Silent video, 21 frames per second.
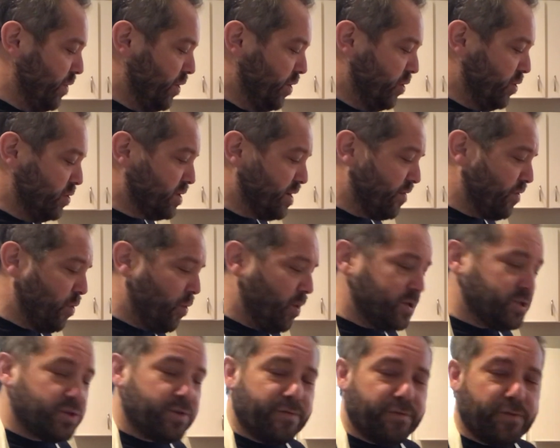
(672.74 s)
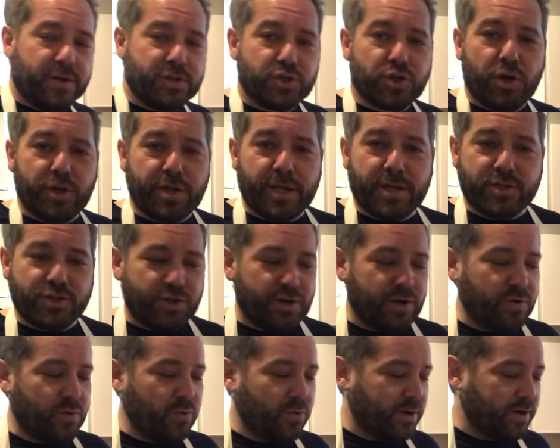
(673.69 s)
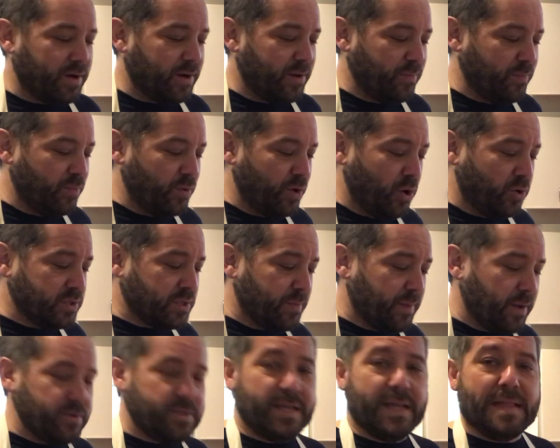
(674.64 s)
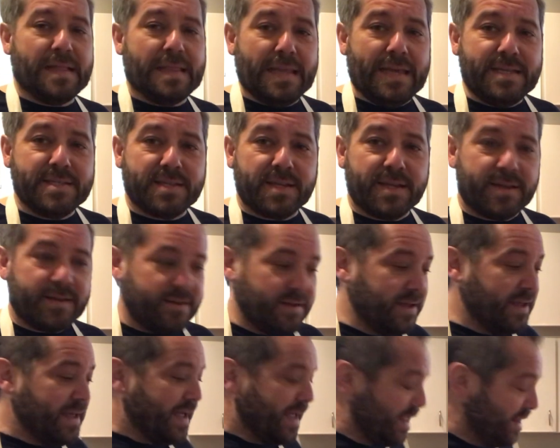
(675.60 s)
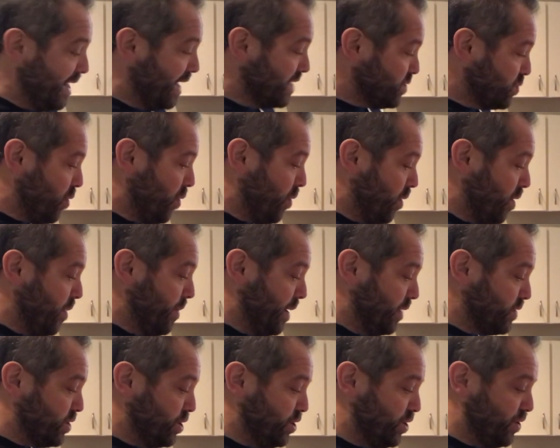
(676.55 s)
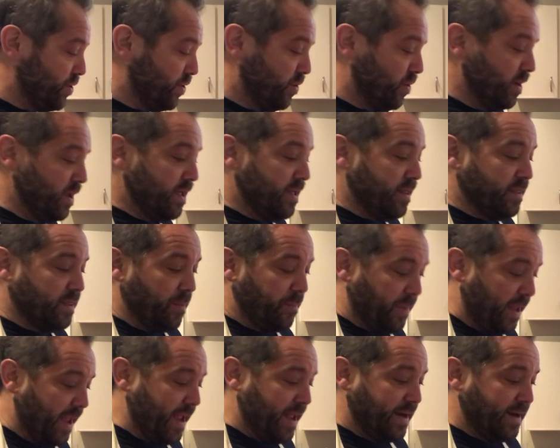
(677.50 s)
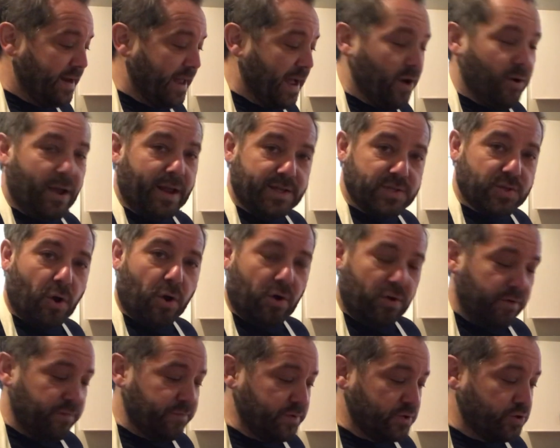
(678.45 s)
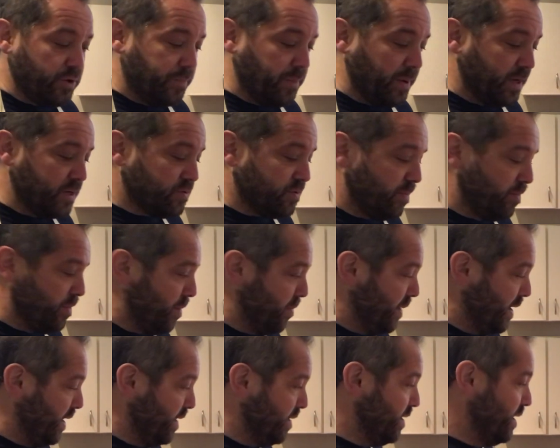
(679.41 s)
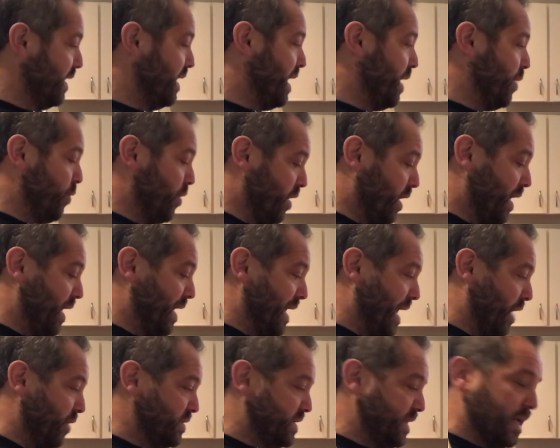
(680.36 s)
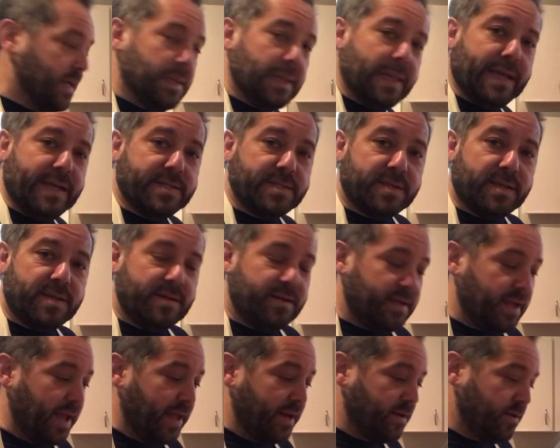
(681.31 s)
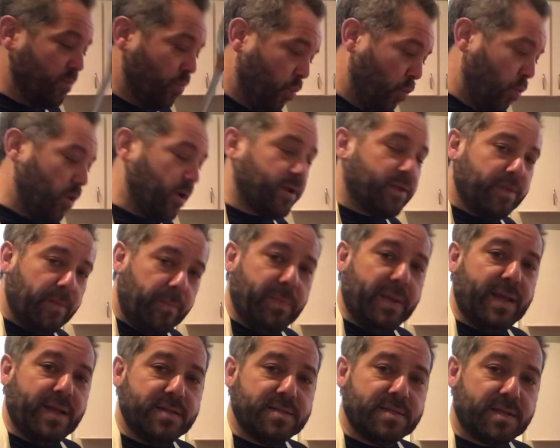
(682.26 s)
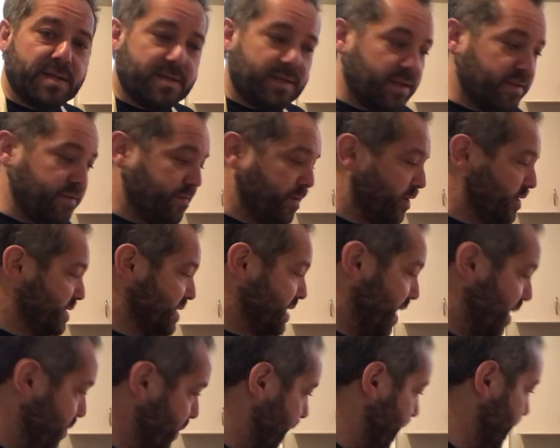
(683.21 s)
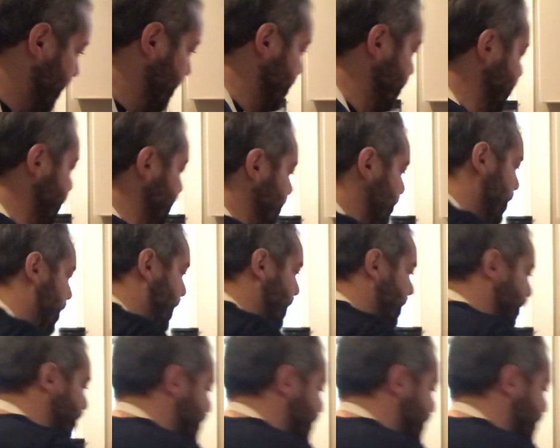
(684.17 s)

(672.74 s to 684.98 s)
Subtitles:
who's ever watched the French cooking show knows about deglazing, and that's what we're about to do. The pan now has all of the drippings from the meat, and we're going to now deglaze it and work the beans into the very same pan, right?